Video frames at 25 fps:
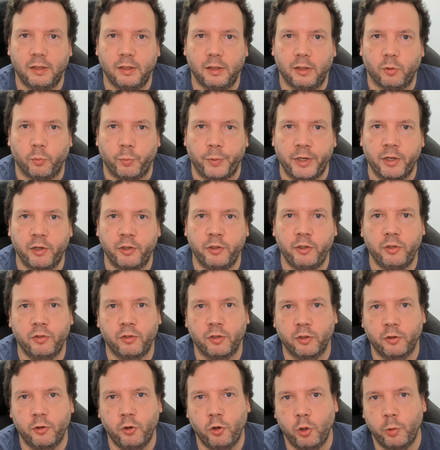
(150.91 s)
We are using the
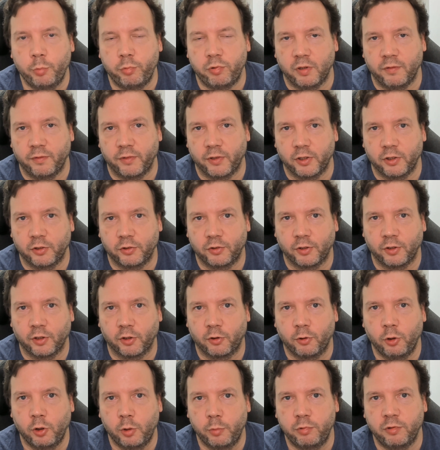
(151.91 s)
corporate version. The
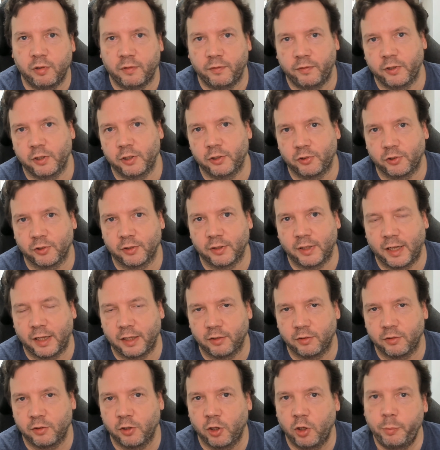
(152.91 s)
corporate version has
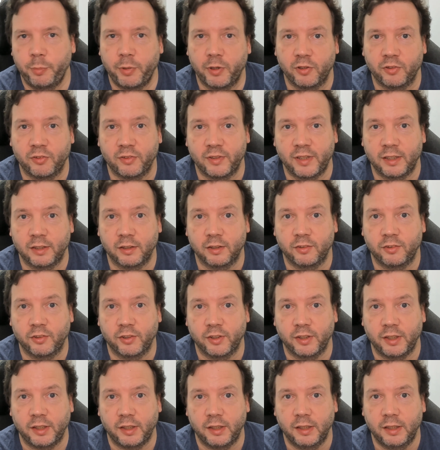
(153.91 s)
no
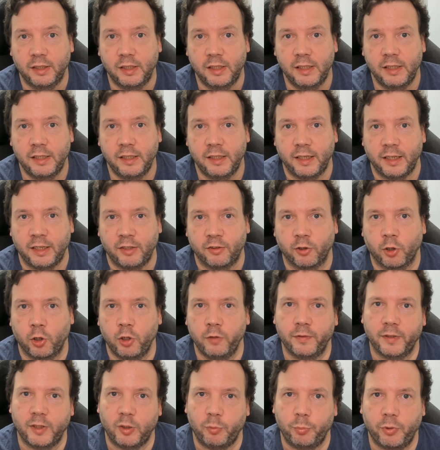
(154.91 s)
personality, is
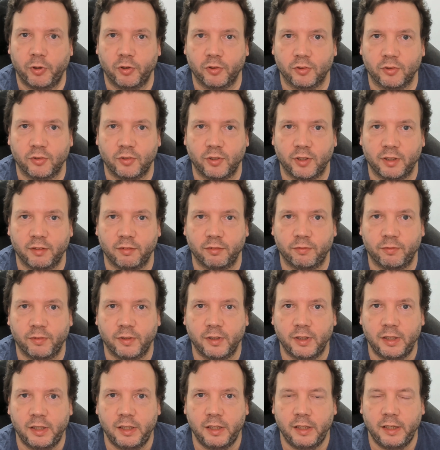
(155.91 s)
overly positive,
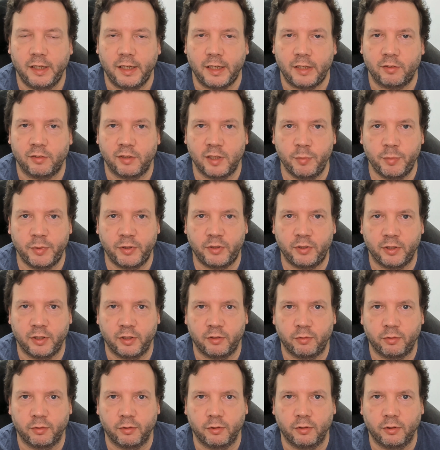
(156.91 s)
is limited
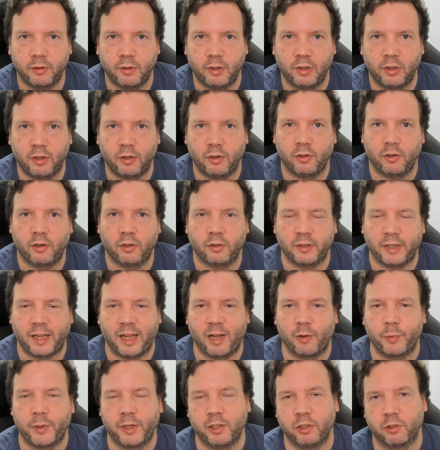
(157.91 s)
on how
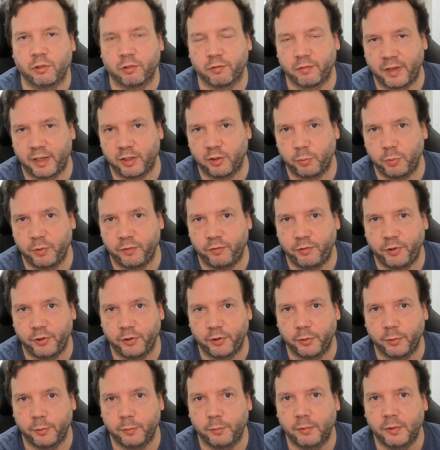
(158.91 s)
it interacts with
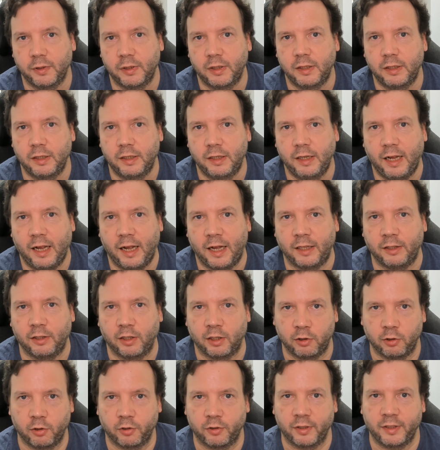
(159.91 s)
you, and a
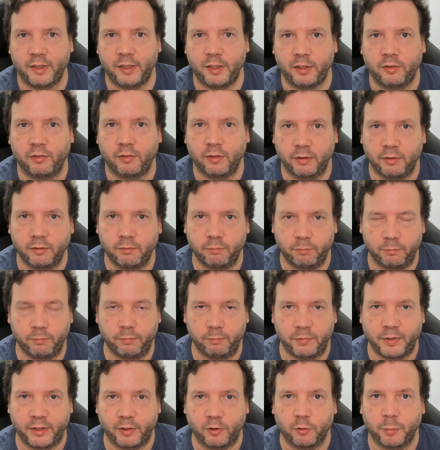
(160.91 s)
lot of these
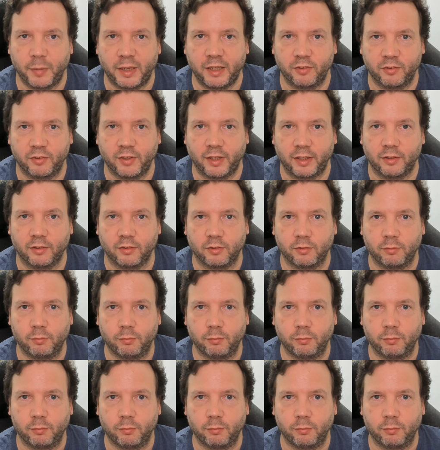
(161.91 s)
things make sense.